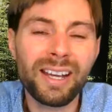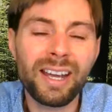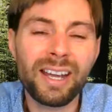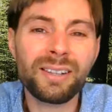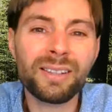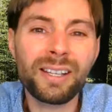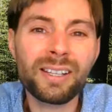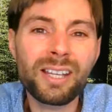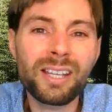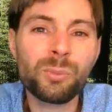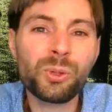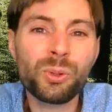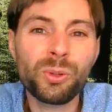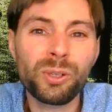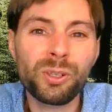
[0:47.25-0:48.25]
And they
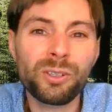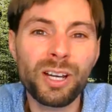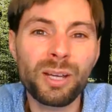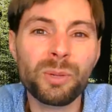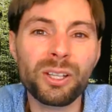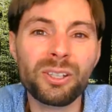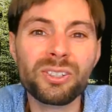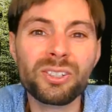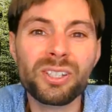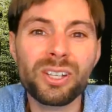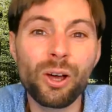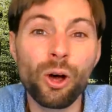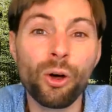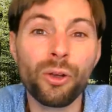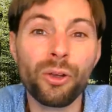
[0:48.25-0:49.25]
come to an agreement
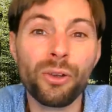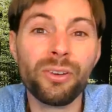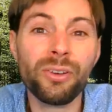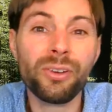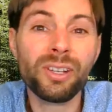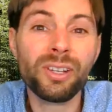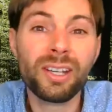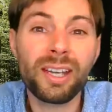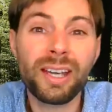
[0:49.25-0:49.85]
on